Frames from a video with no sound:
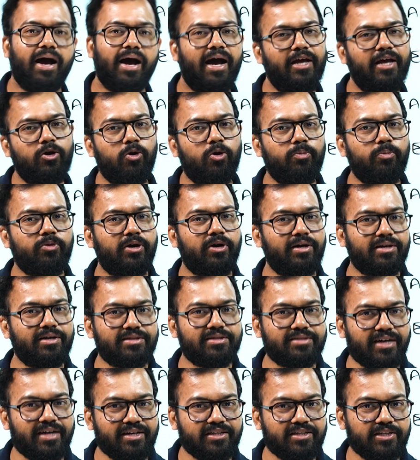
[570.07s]
I hope you
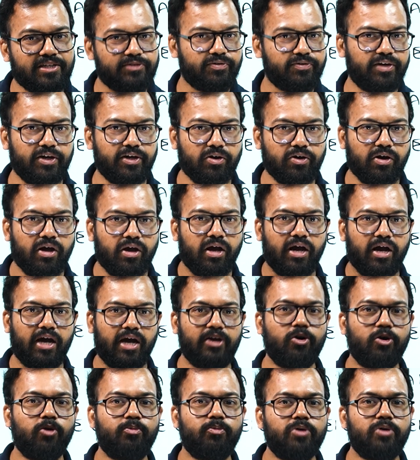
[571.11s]
understand this video.
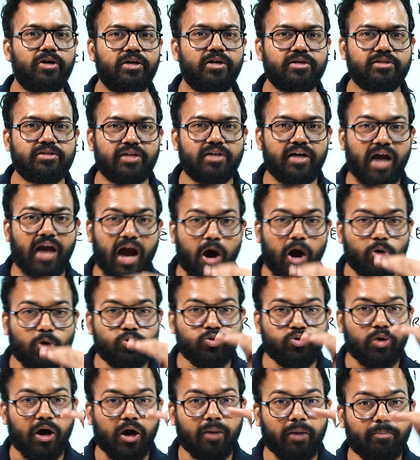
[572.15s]
I hope you understand how
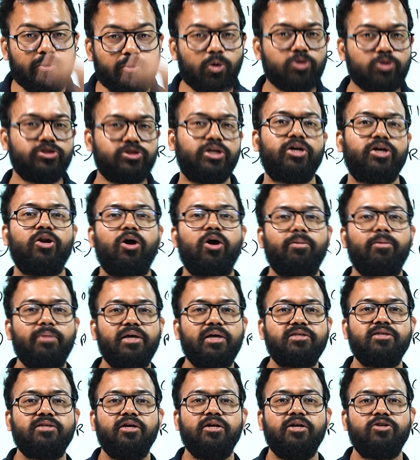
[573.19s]
to approach
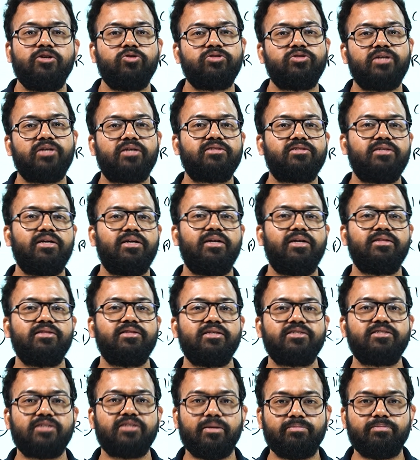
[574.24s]
economics to succeed in
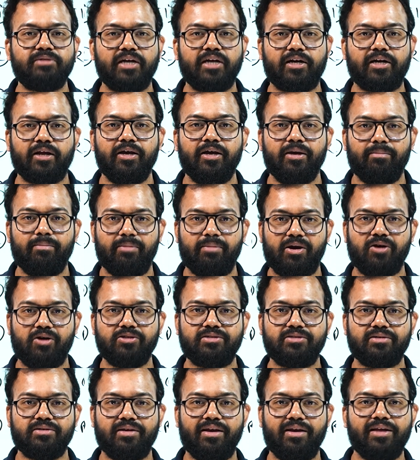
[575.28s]
this subject
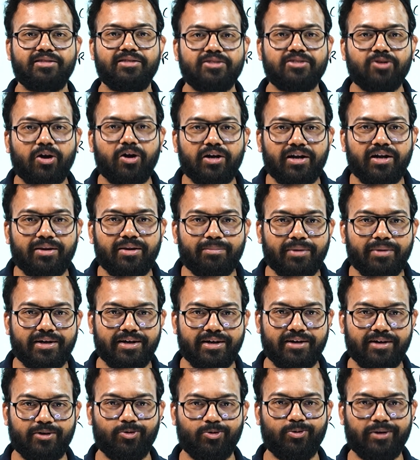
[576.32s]
because it's not
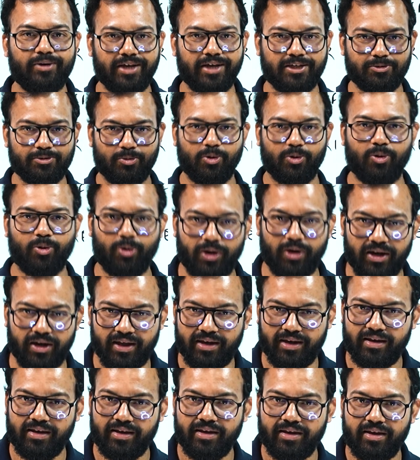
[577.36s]
limited to textbook only.